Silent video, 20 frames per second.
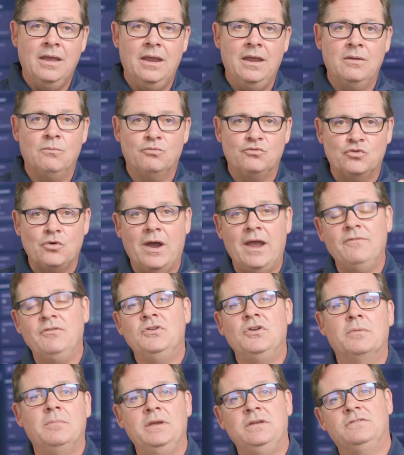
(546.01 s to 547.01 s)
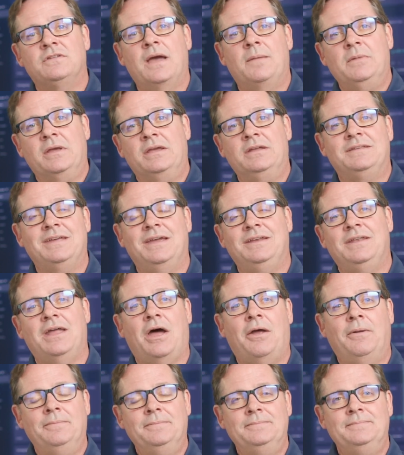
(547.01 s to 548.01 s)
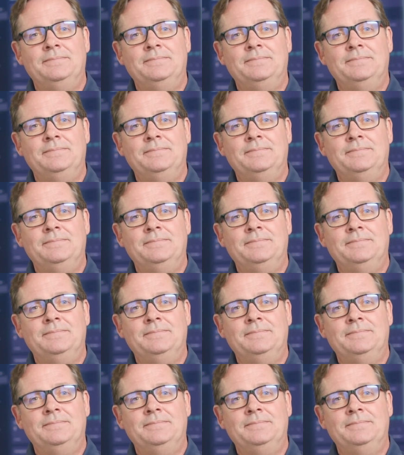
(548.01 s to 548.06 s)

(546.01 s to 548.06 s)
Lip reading: in driving your mean time to contain down.